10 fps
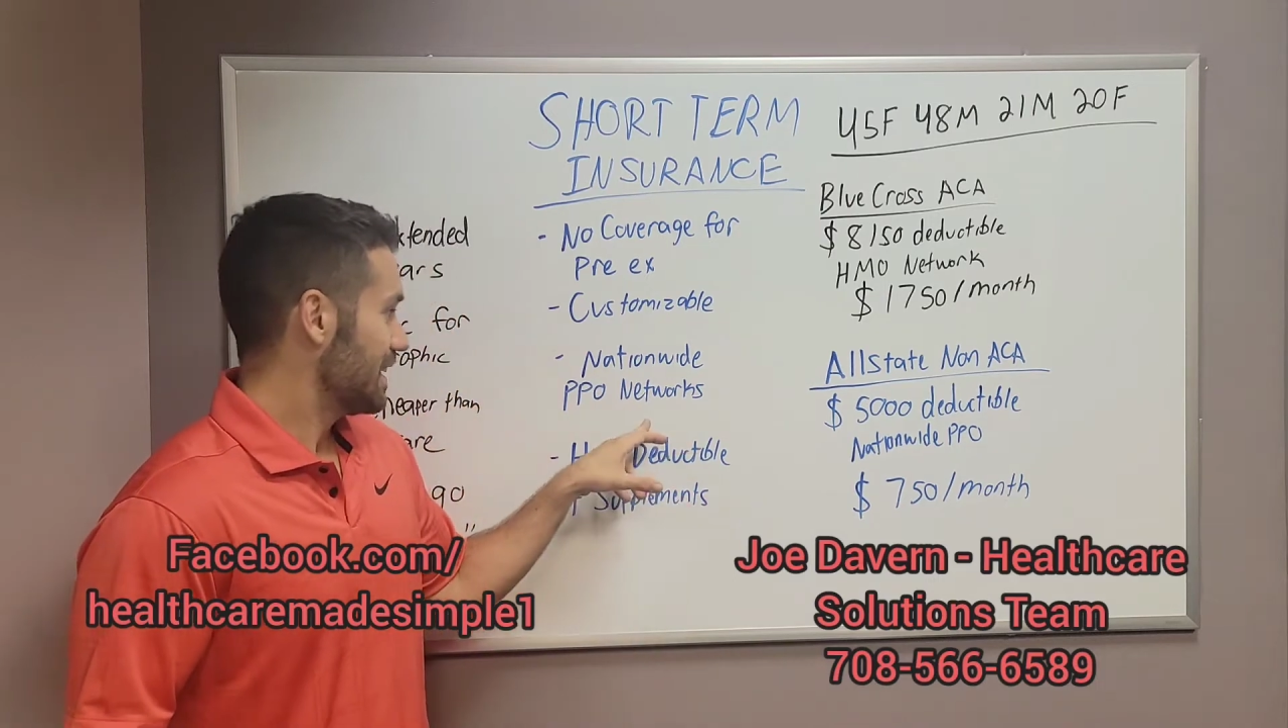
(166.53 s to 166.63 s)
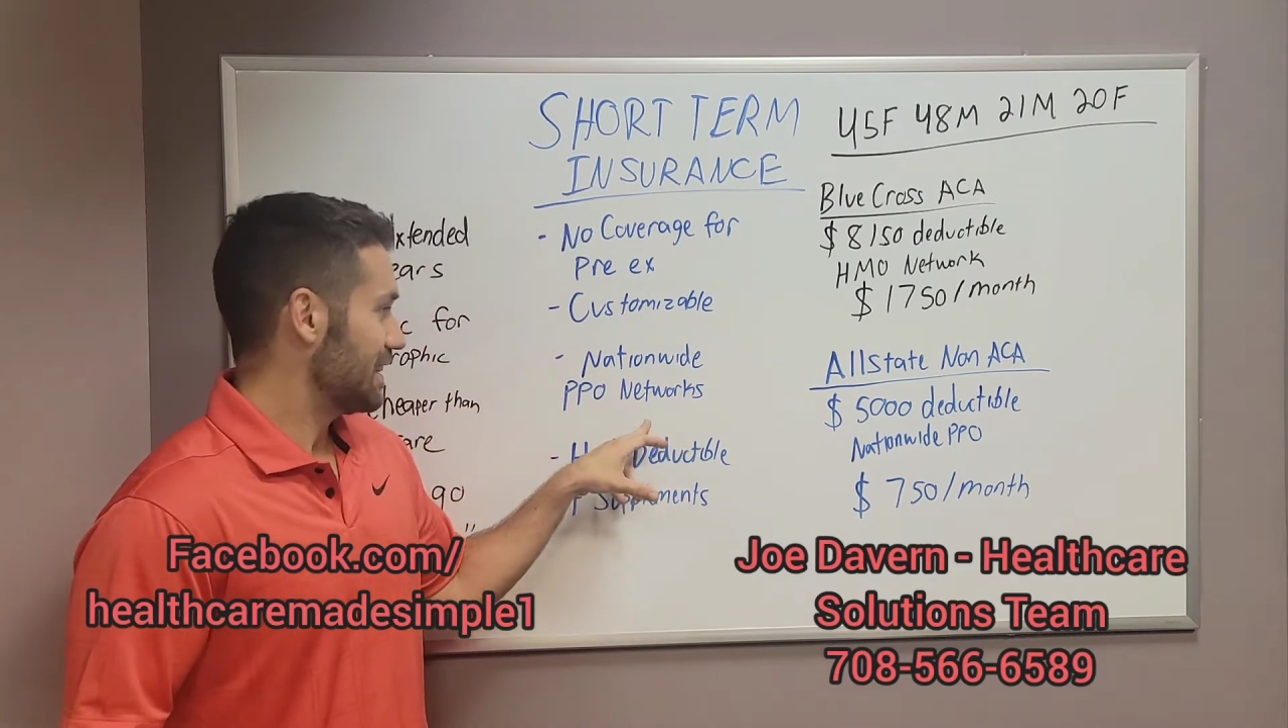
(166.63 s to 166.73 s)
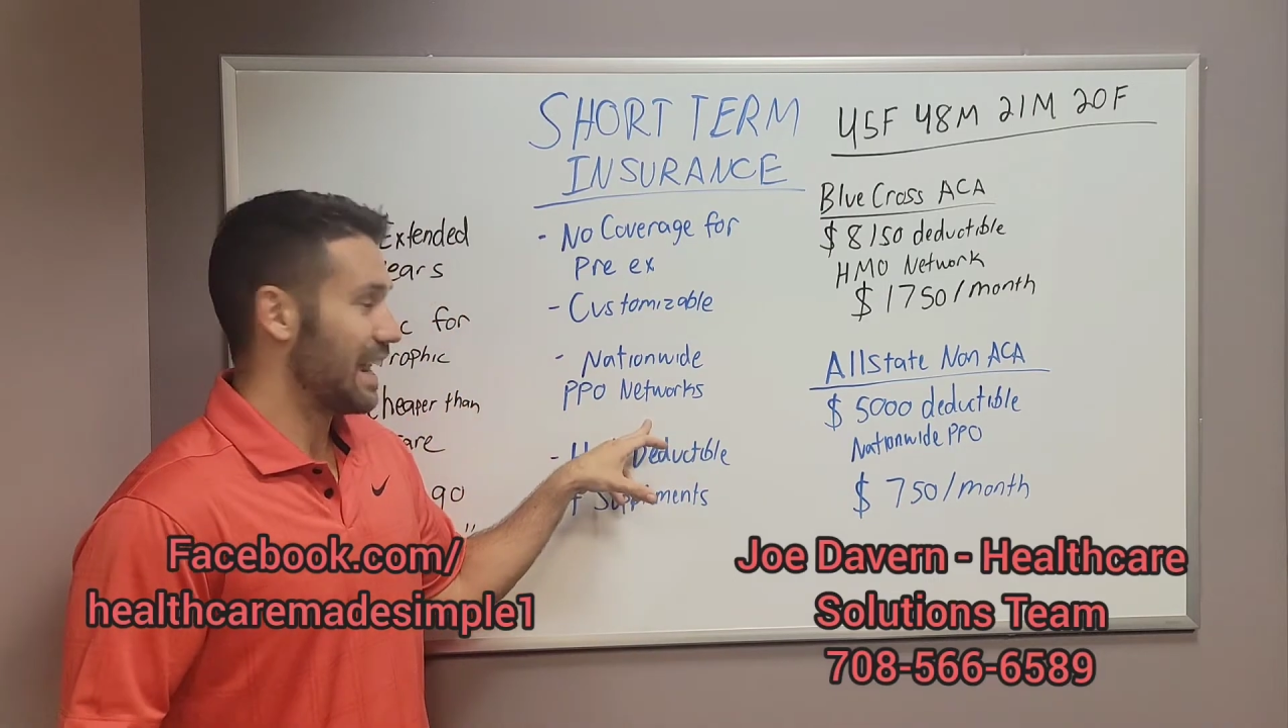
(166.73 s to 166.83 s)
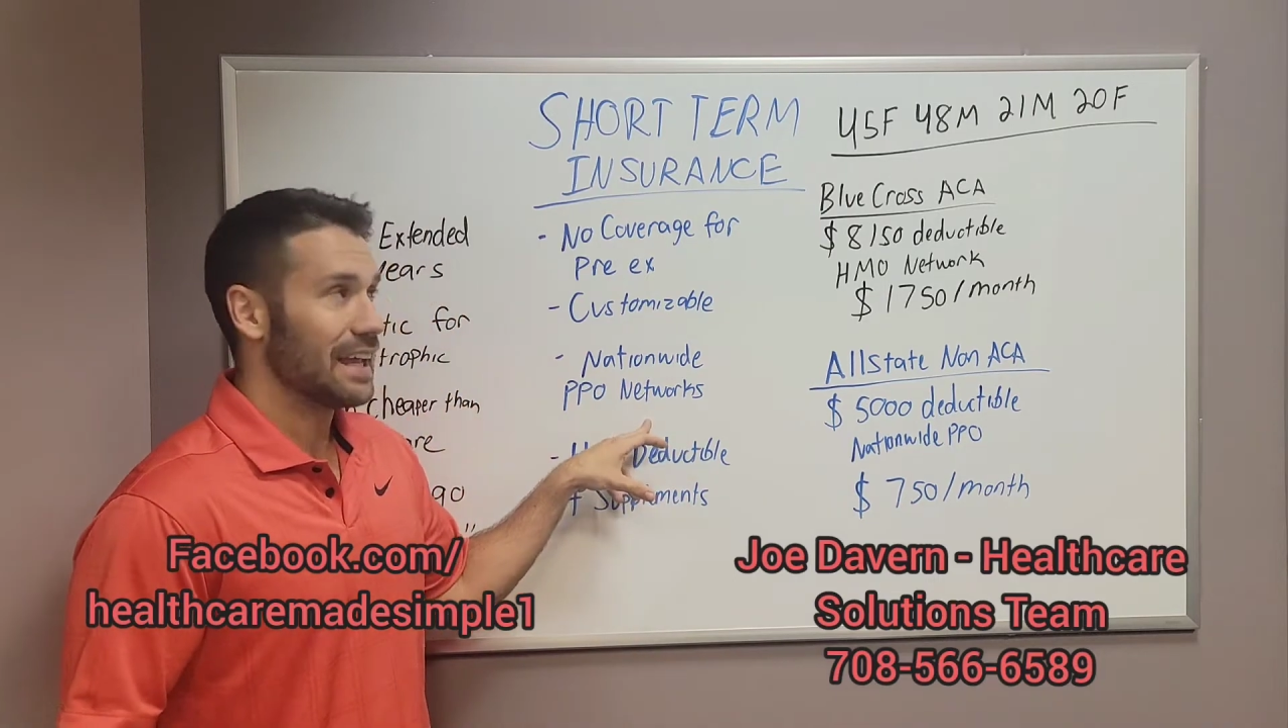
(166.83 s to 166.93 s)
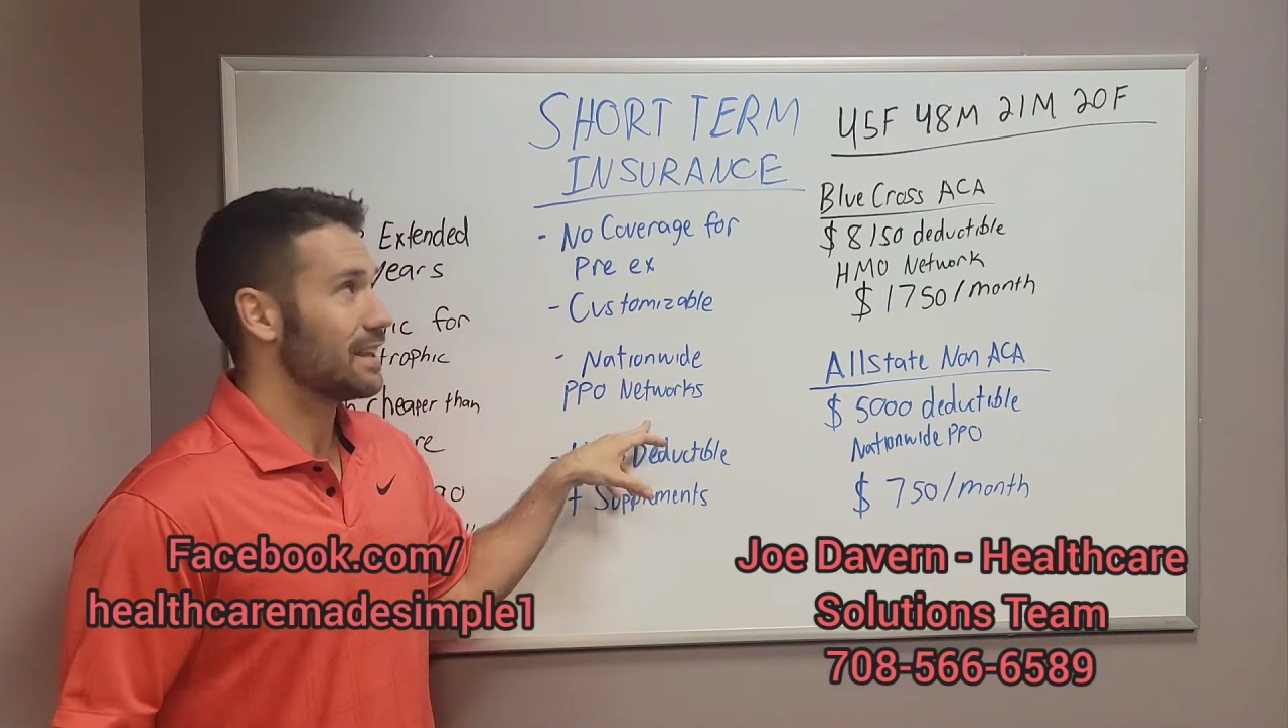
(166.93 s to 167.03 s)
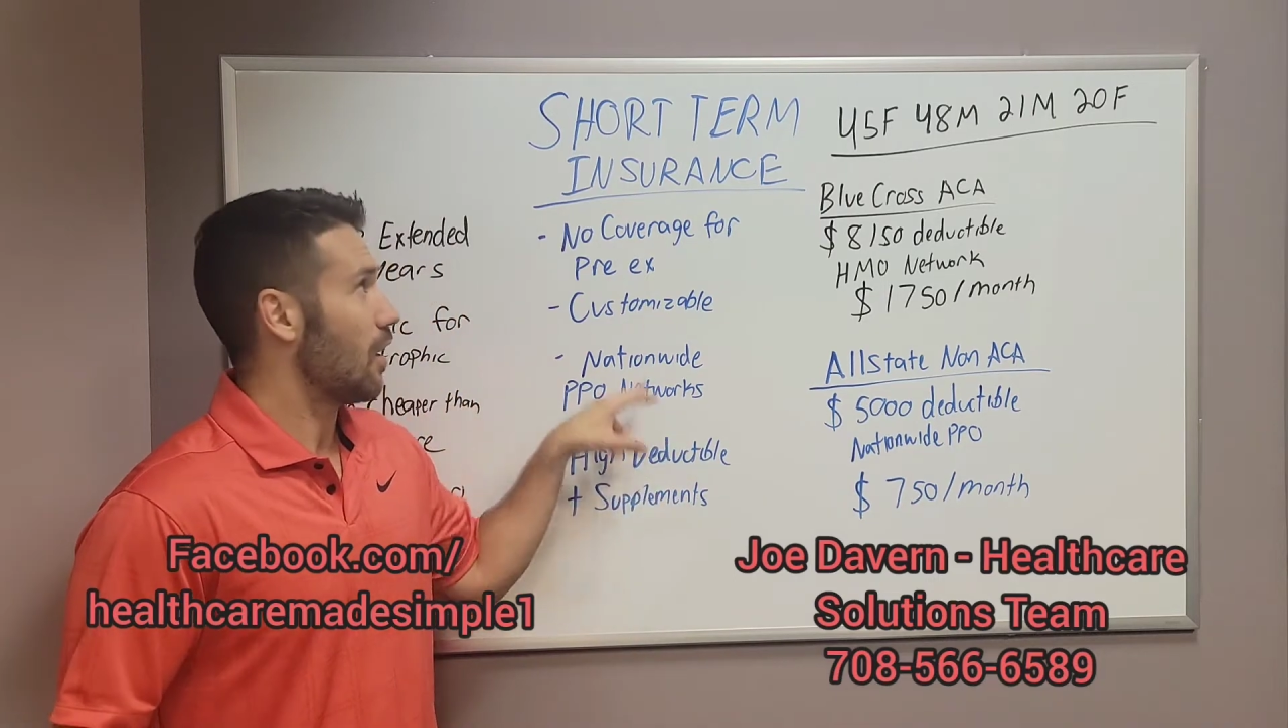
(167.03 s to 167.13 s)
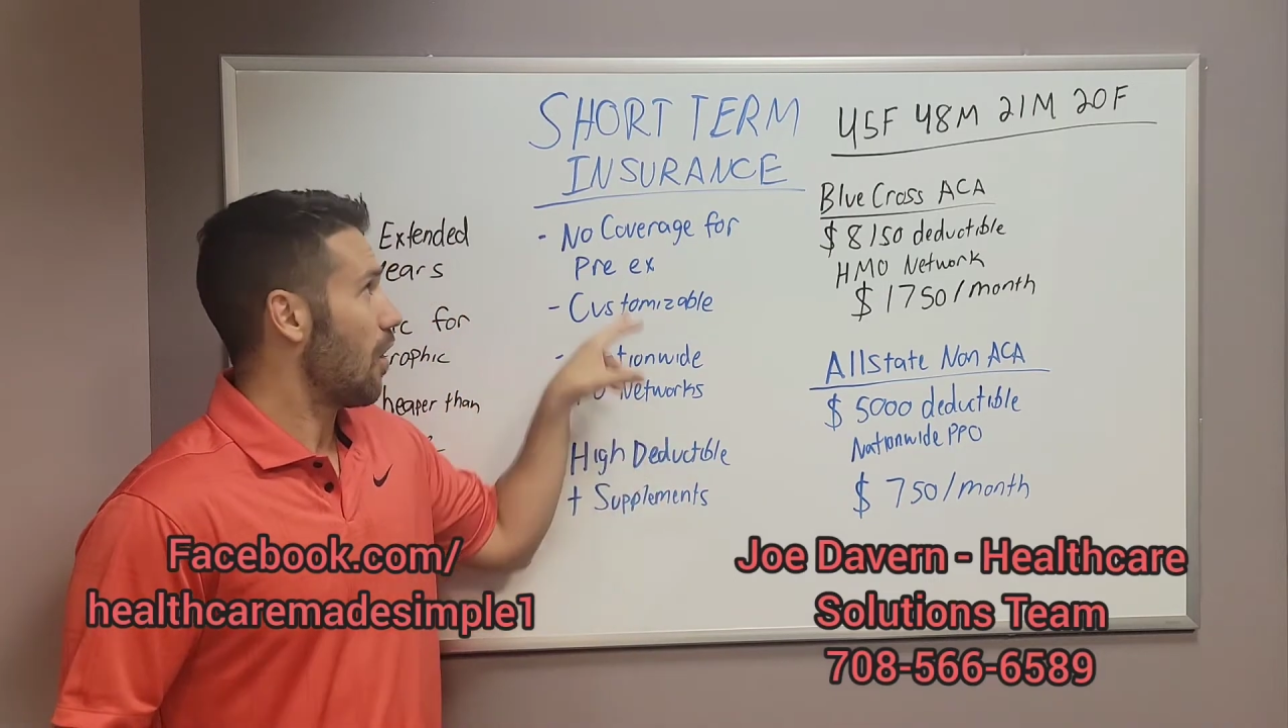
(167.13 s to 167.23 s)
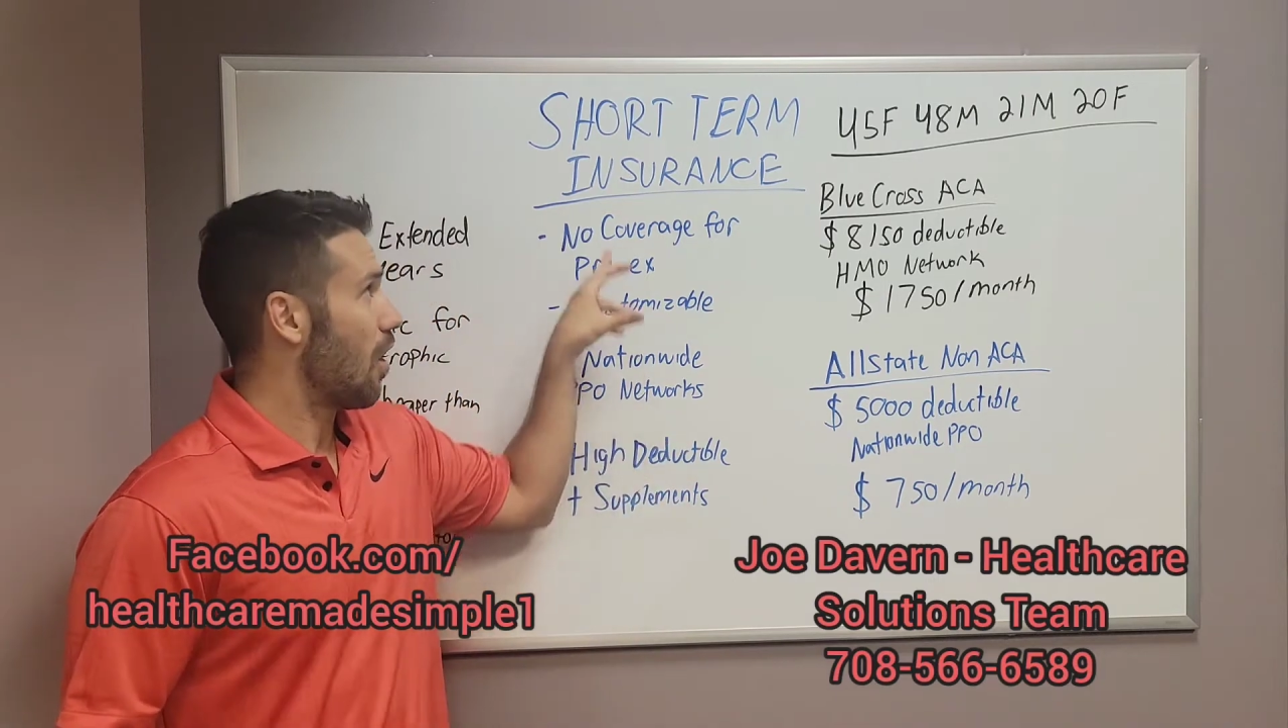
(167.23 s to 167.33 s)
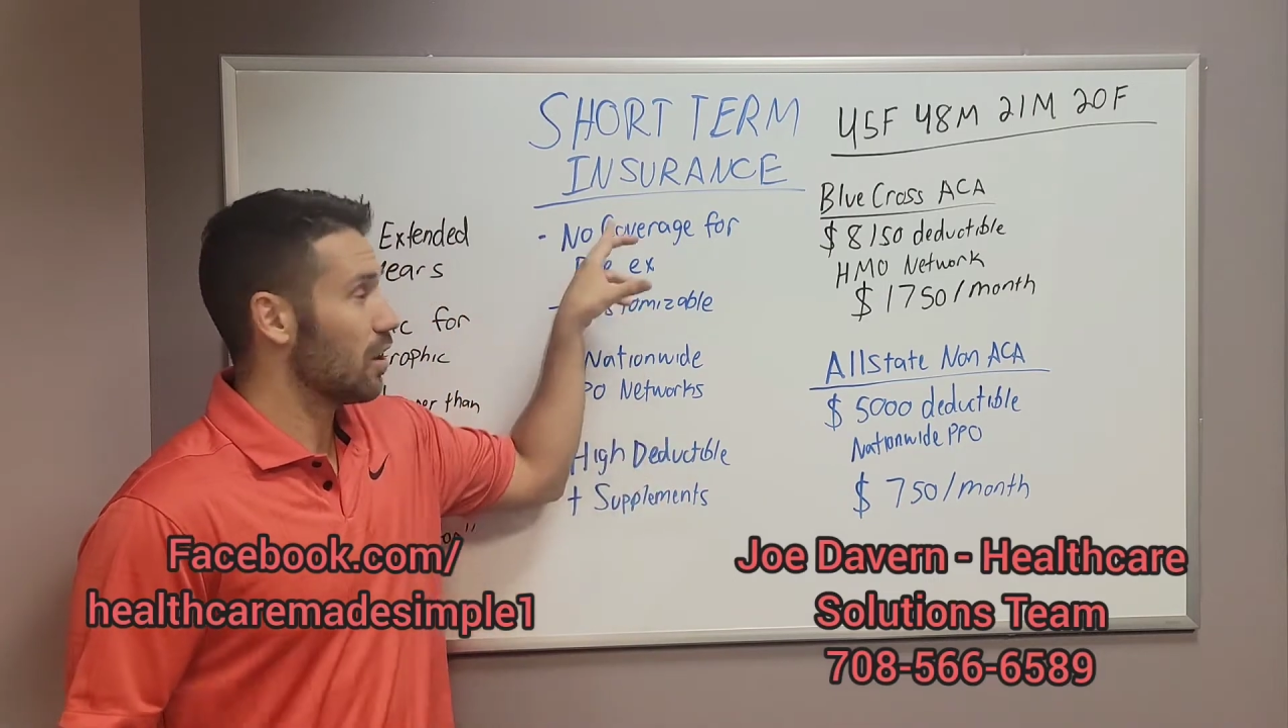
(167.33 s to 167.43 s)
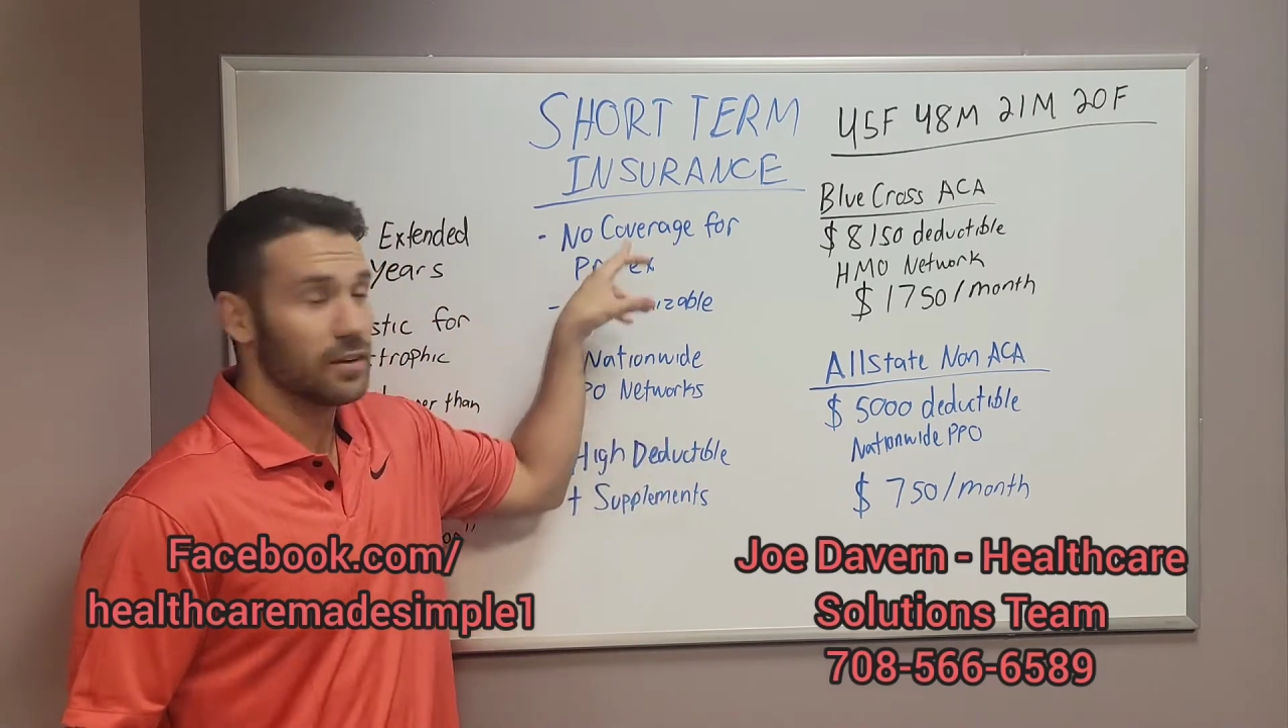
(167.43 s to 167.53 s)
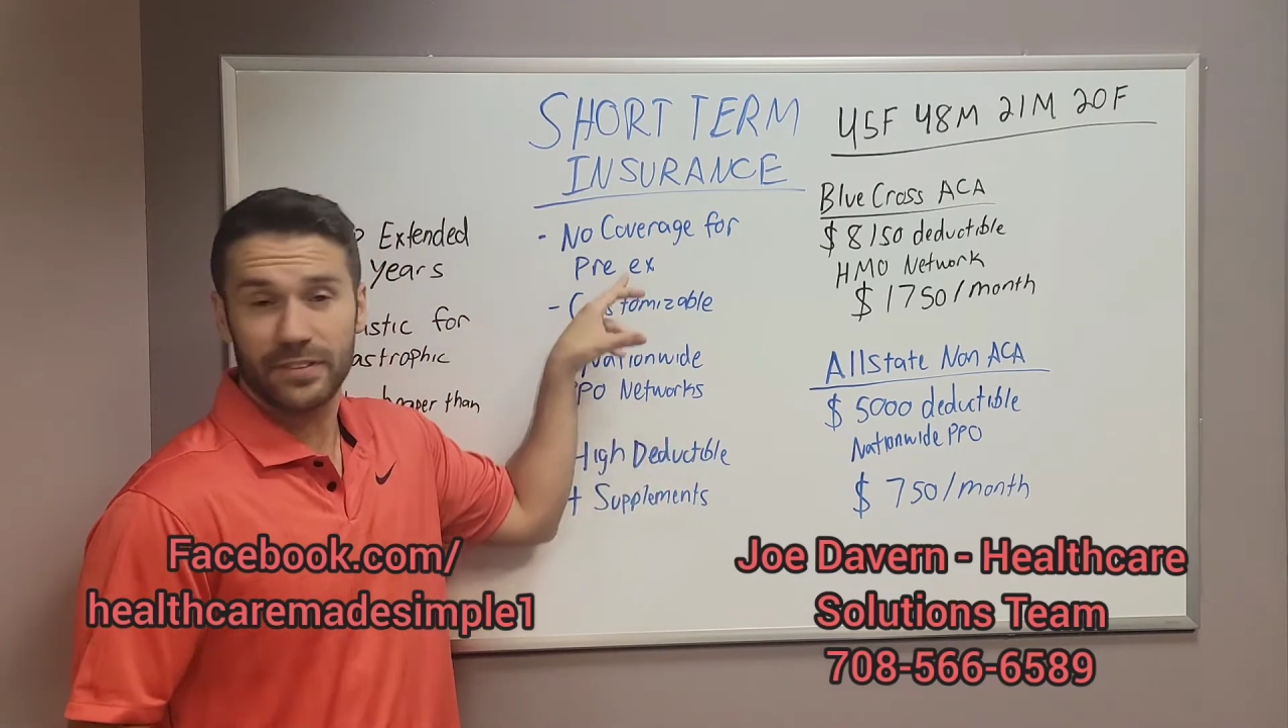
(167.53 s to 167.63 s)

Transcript: They All